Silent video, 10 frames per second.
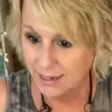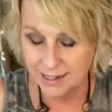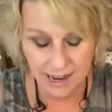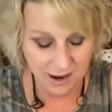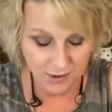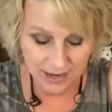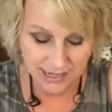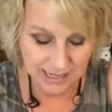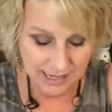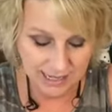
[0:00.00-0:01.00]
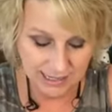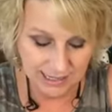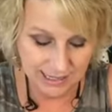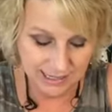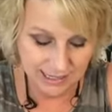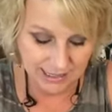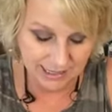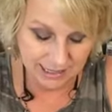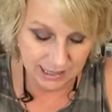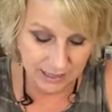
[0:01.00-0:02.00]
No, he doesn't. He doesn't.
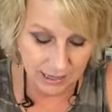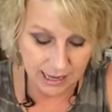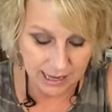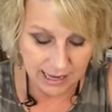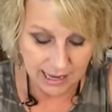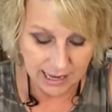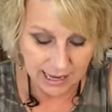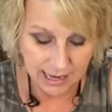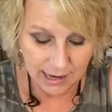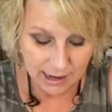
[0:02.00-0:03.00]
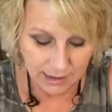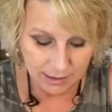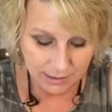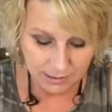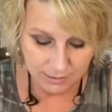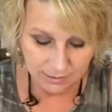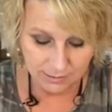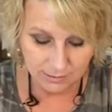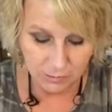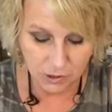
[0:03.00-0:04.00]
Li he he uh,
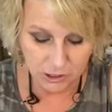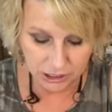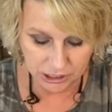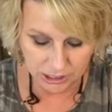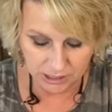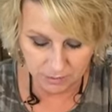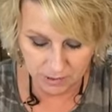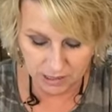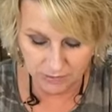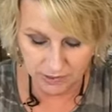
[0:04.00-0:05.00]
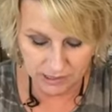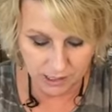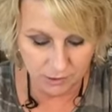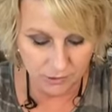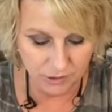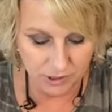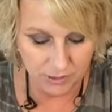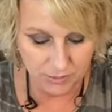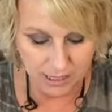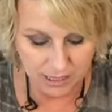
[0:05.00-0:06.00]
marches to the beat of his own
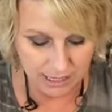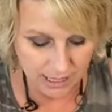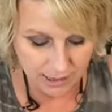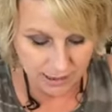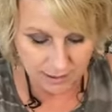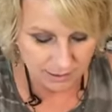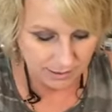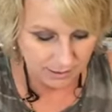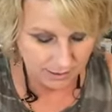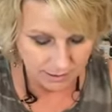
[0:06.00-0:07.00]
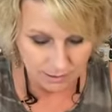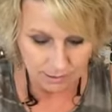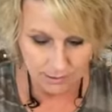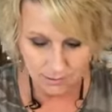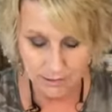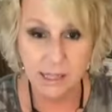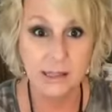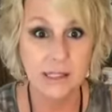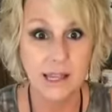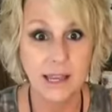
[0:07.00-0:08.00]
drum, doesn't he? Is
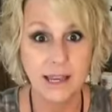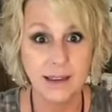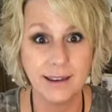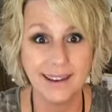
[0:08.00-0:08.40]
that the saying?